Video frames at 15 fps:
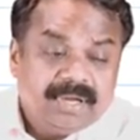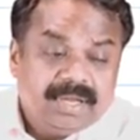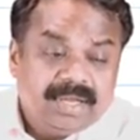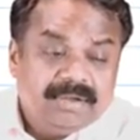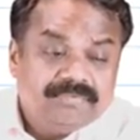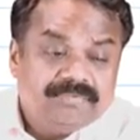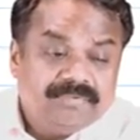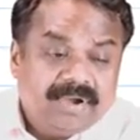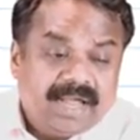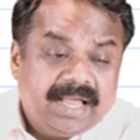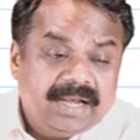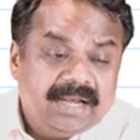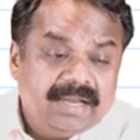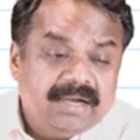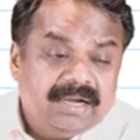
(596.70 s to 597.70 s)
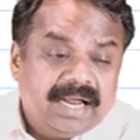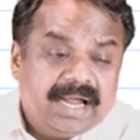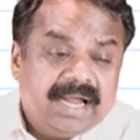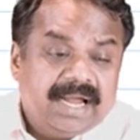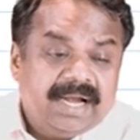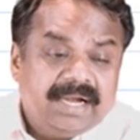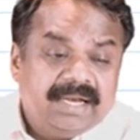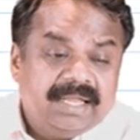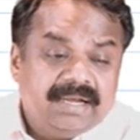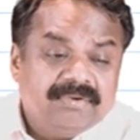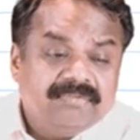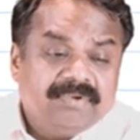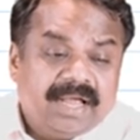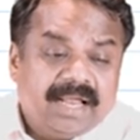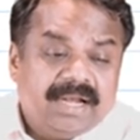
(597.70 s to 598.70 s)
if valid and
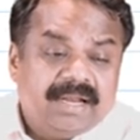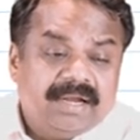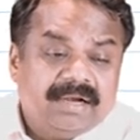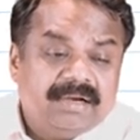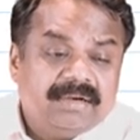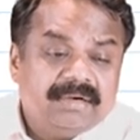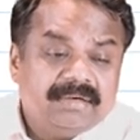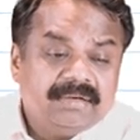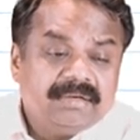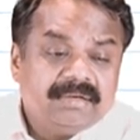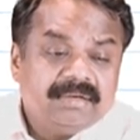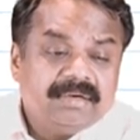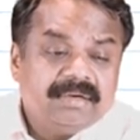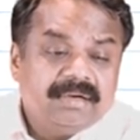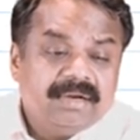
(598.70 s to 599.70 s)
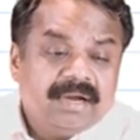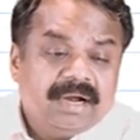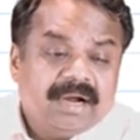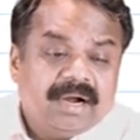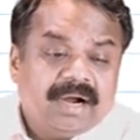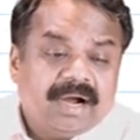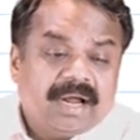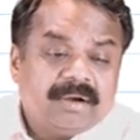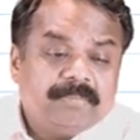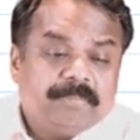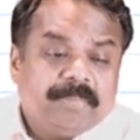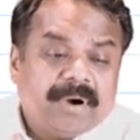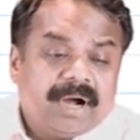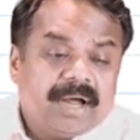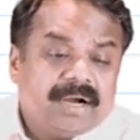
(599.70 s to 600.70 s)
invalid are
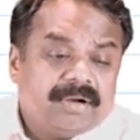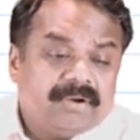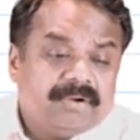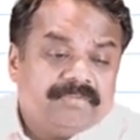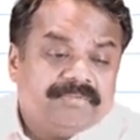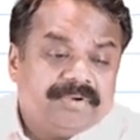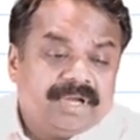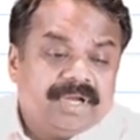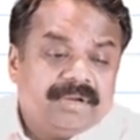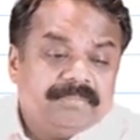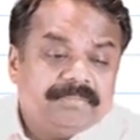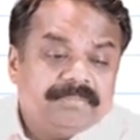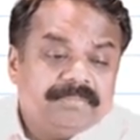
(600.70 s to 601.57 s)
part of a